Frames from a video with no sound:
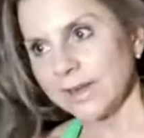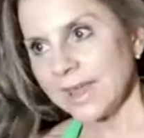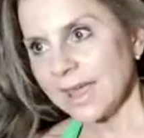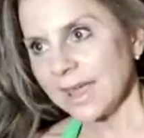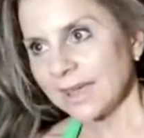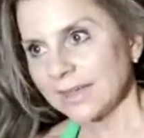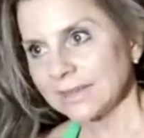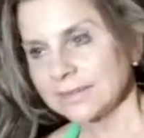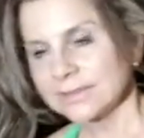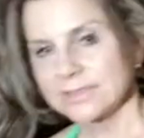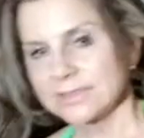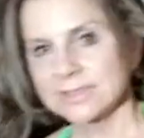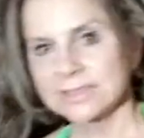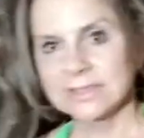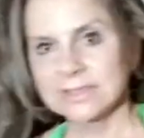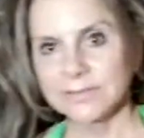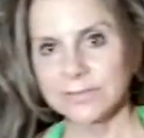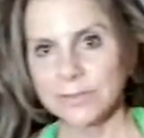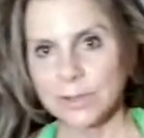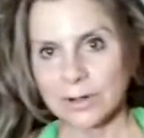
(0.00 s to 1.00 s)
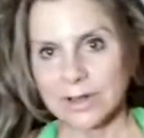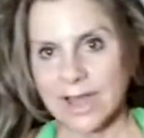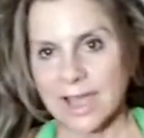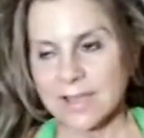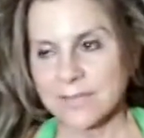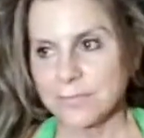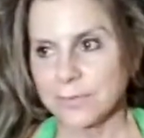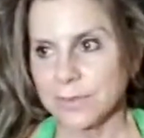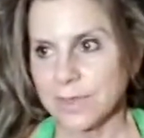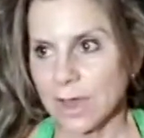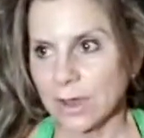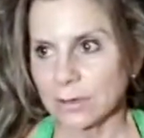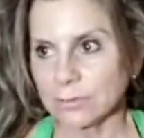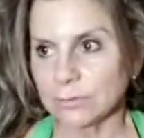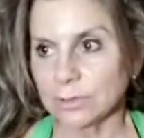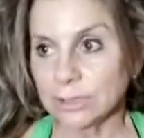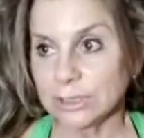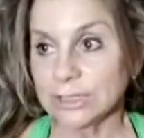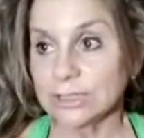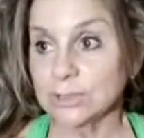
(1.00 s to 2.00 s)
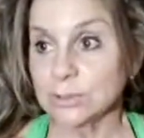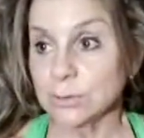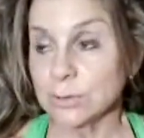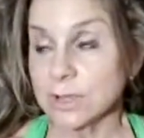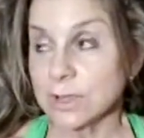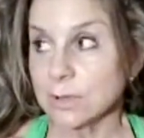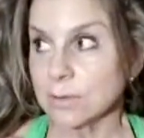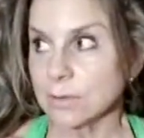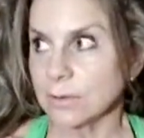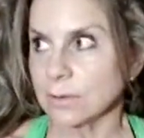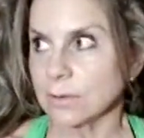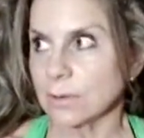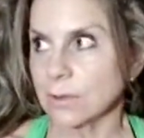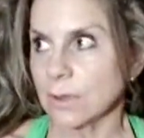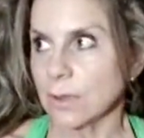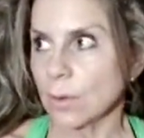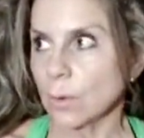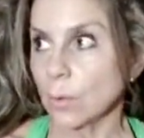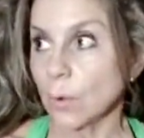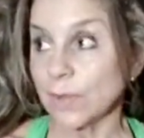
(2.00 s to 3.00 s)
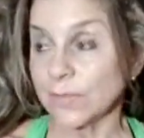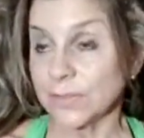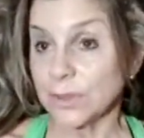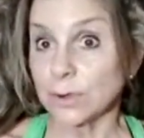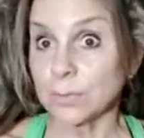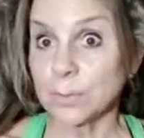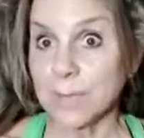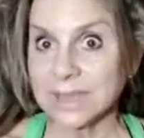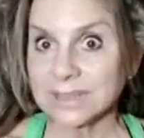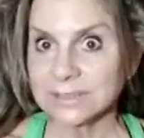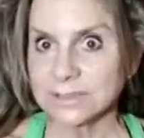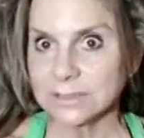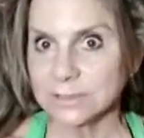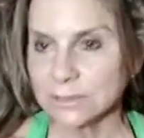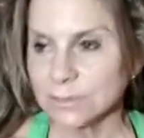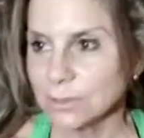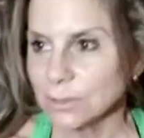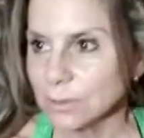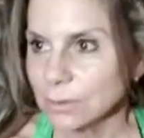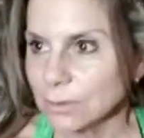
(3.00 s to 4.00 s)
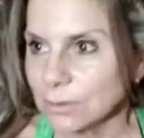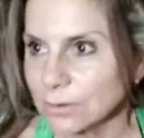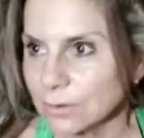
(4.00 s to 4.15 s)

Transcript: hand, just live their life without really doing what they're meant to do.